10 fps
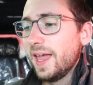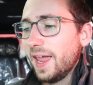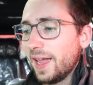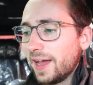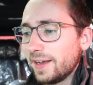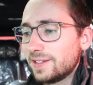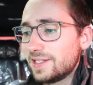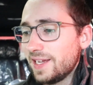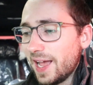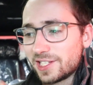And
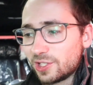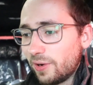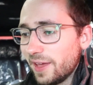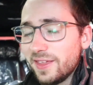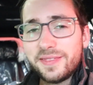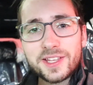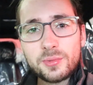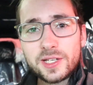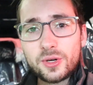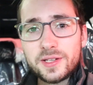yeah, so I think that's
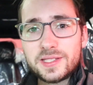why Toyota's